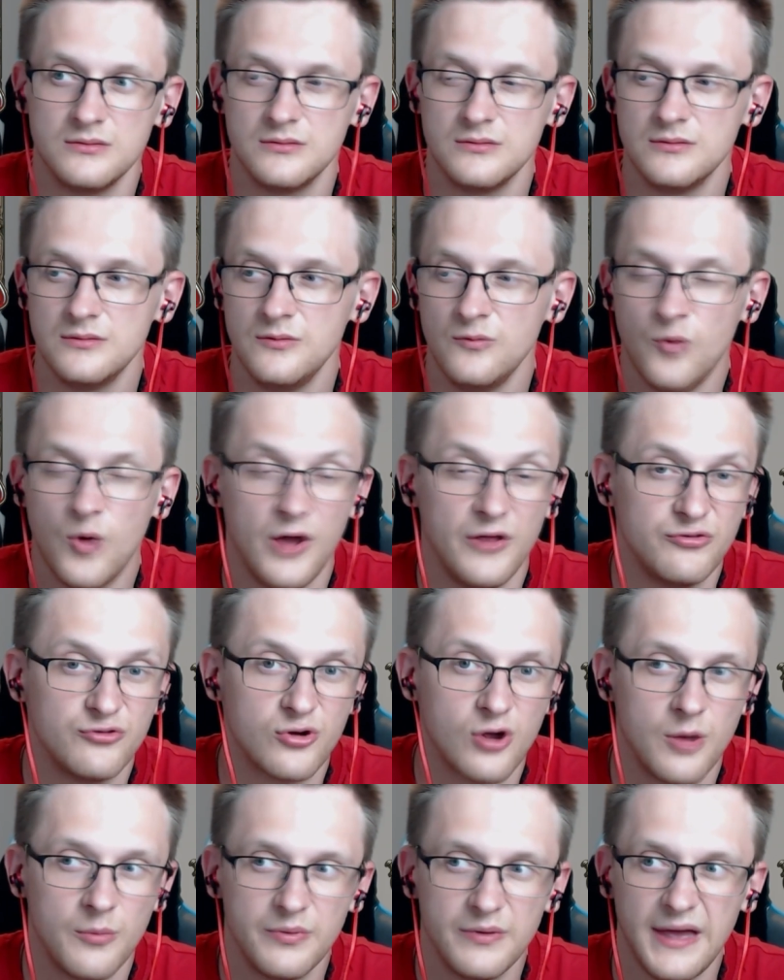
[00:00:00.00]

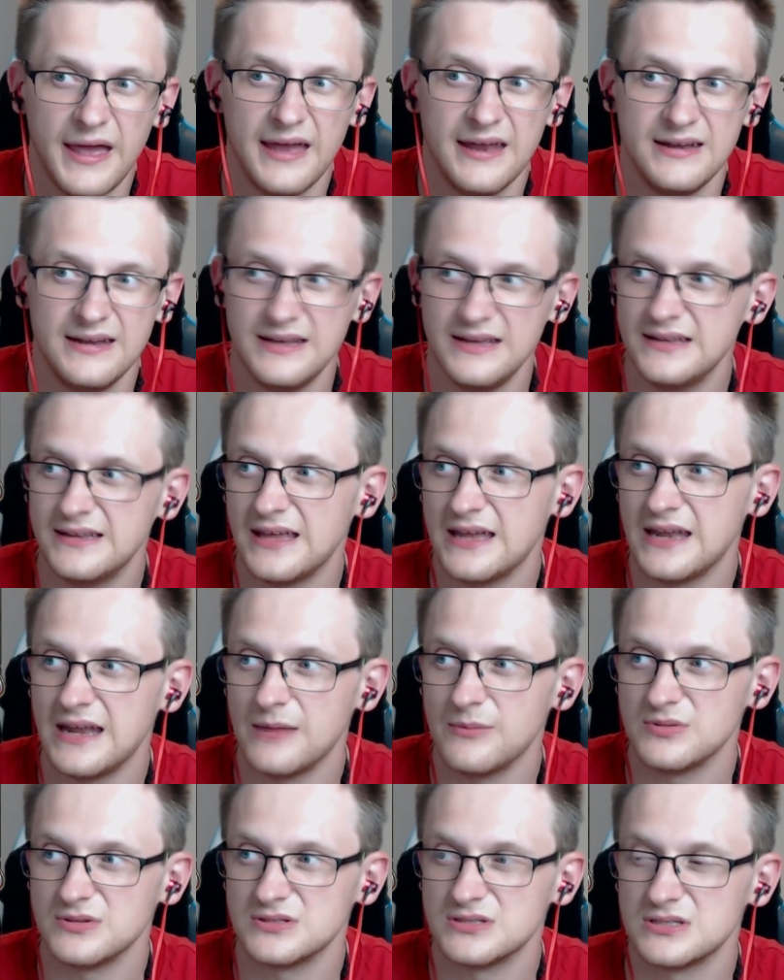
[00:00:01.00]
1-drop, and it
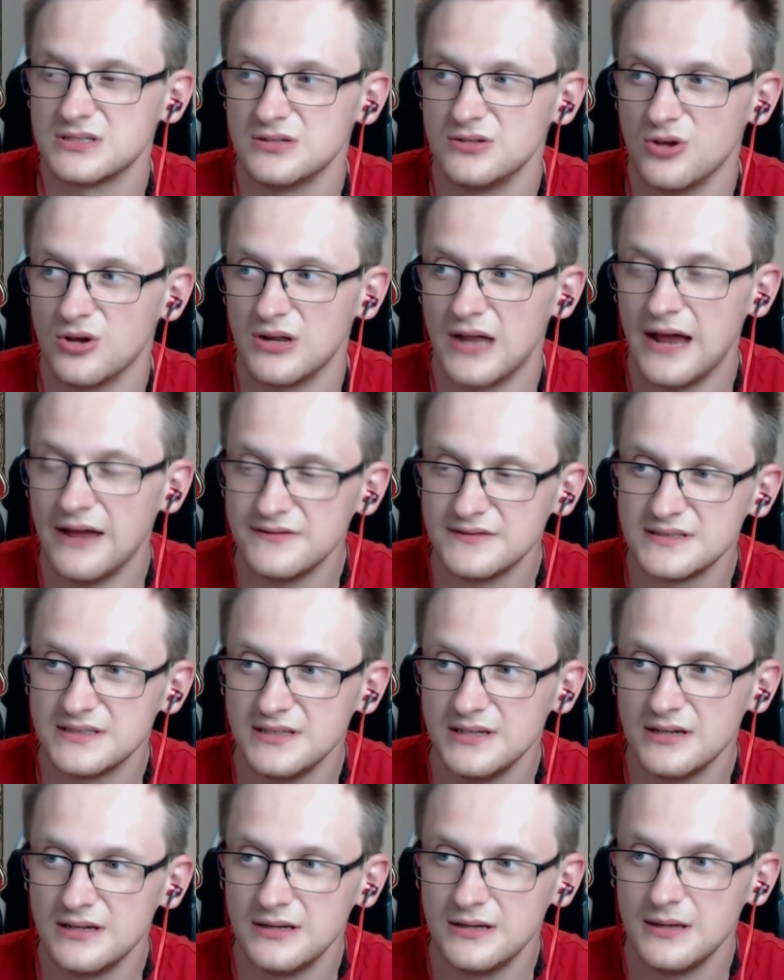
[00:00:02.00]
enables your
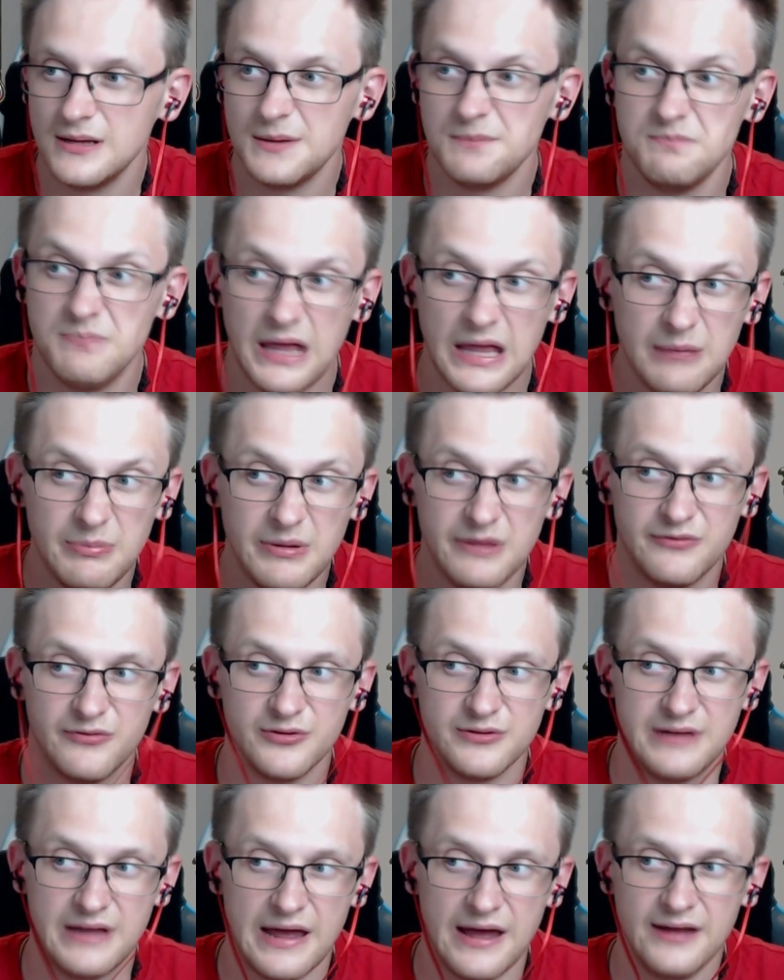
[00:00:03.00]
Lifesteal, maybe for
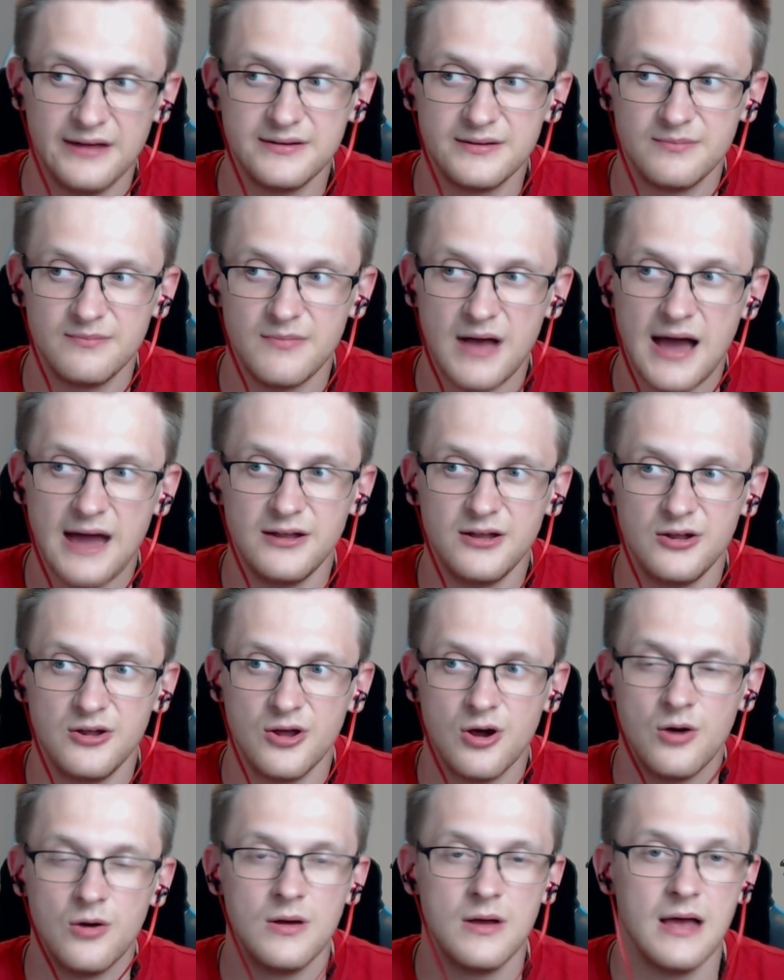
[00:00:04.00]
that. I don't
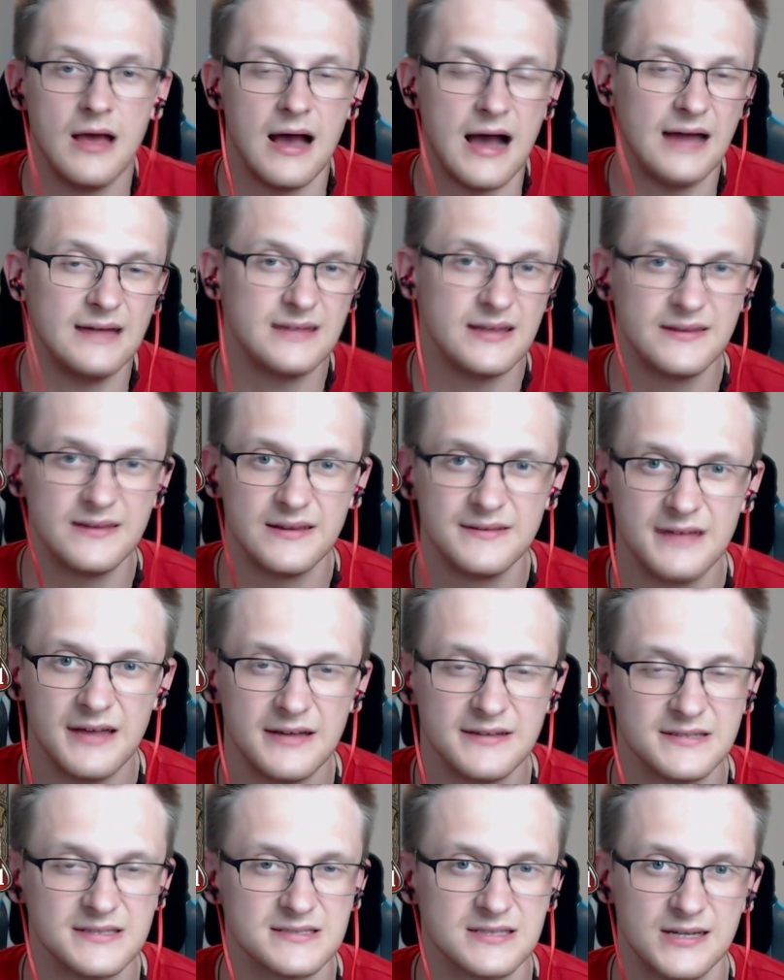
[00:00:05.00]
know. Other than that,
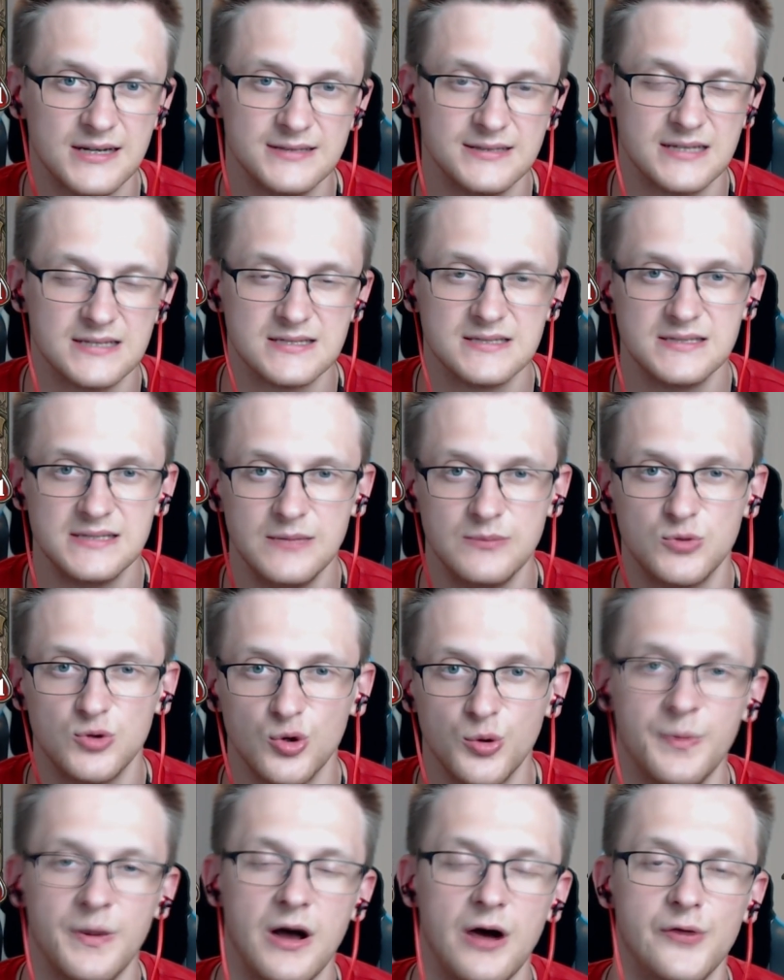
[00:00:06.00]
this card doesn't seem too
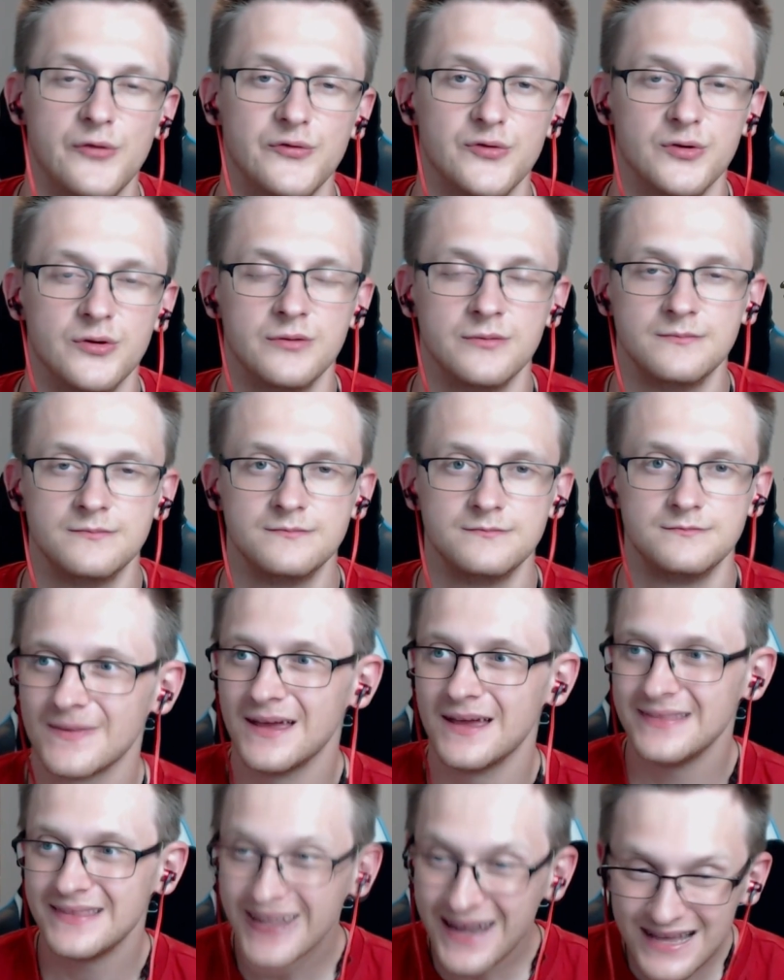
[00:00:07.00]
powerful.
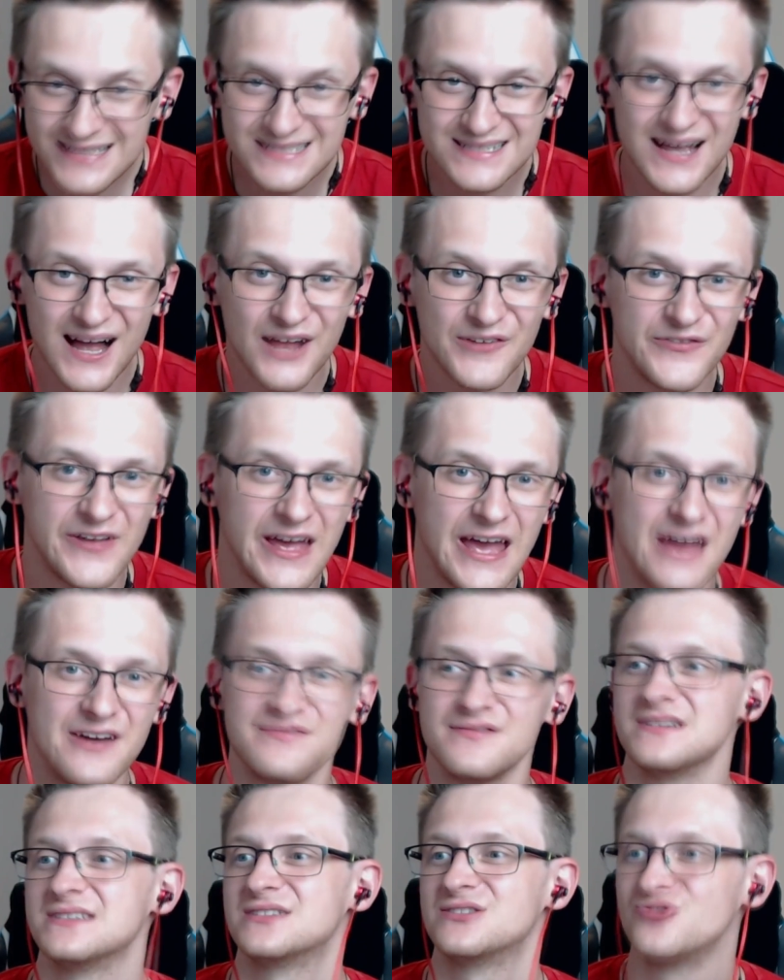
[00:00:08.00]
The next card we have
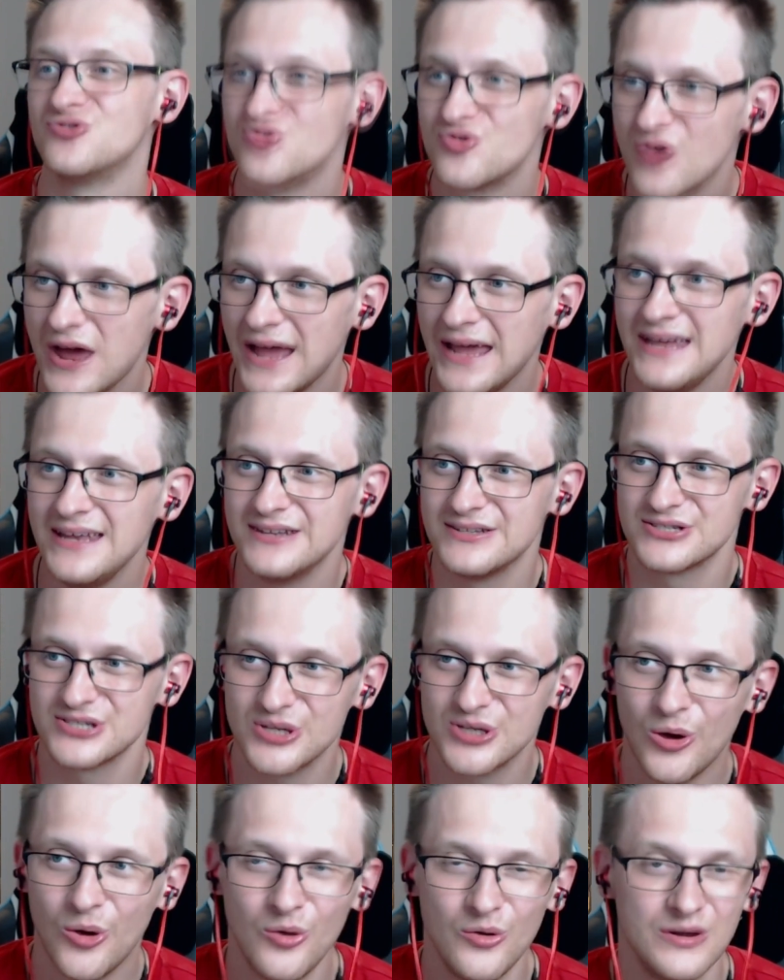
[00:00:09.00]
is Drain
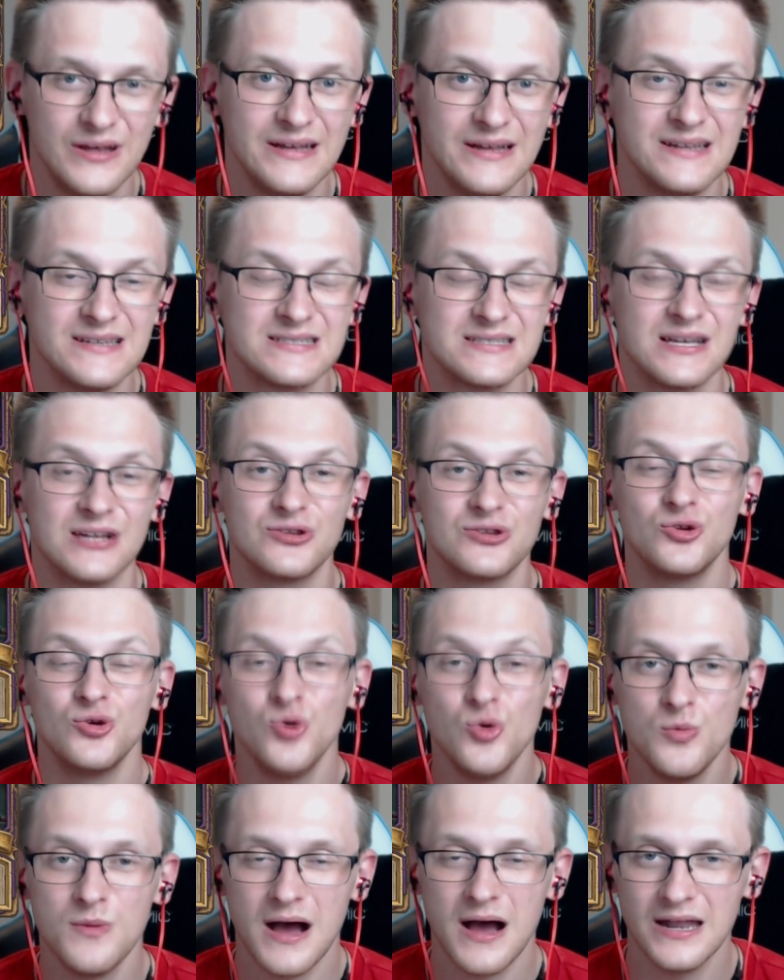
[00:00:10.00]
Soul. It is a 2
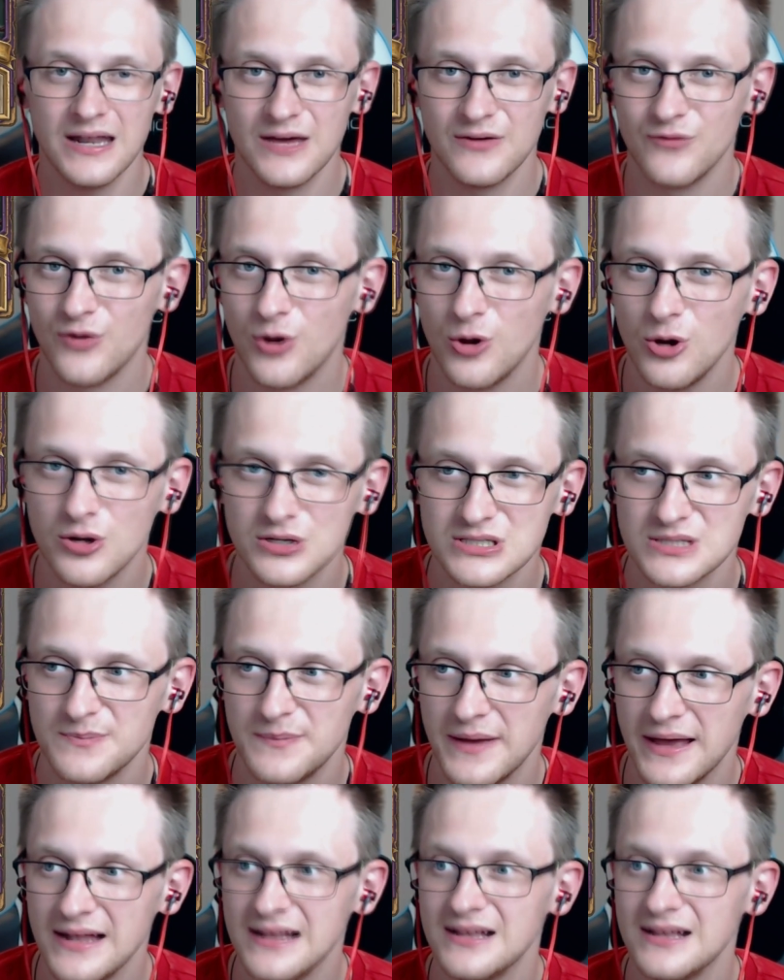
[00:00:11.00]
mana Warlock spell.